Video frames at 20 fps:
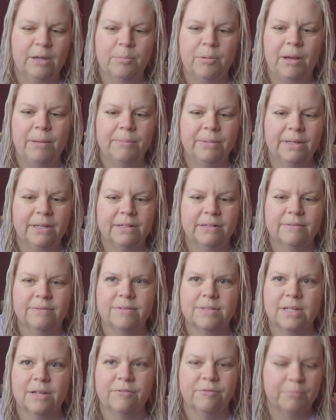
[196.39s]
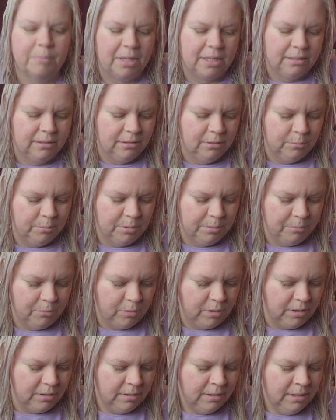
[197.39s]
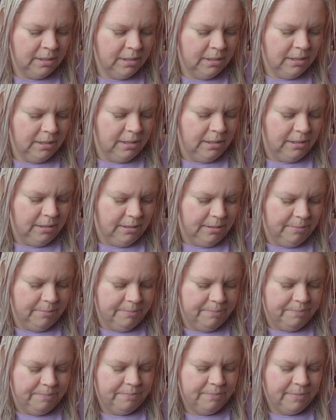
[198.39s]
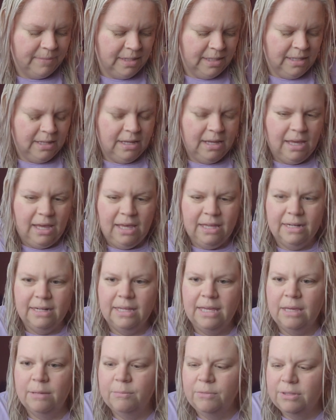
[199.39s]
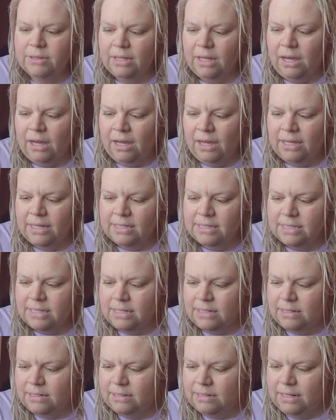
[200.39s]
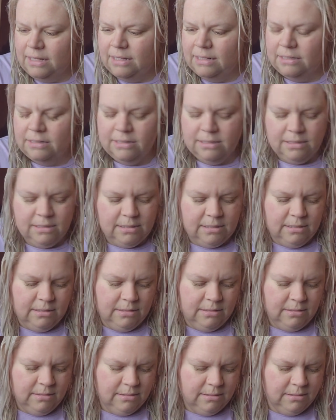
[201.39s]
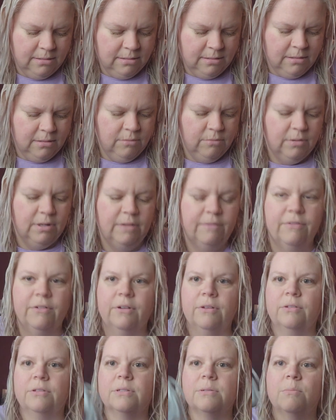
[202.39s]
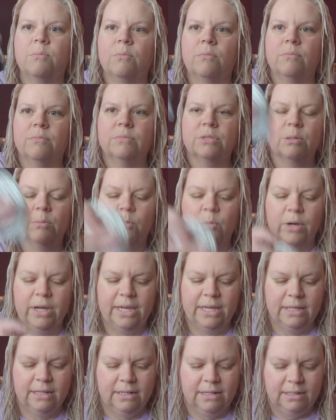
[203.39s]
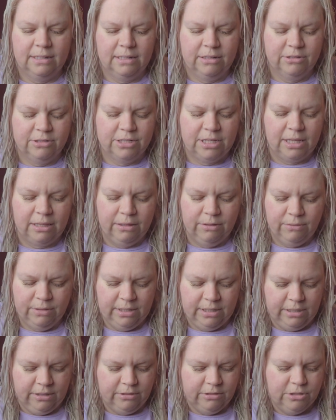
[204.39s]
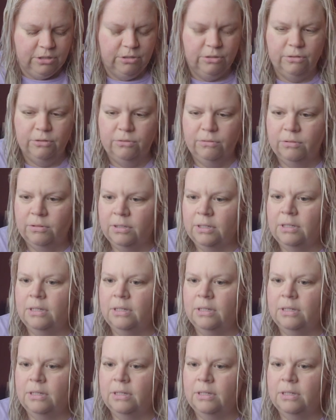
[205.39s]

I probably could have stuffed mine a little bit more. Um, and it came with the eyes and, and whatever, some, some white, and there's yellow in here too.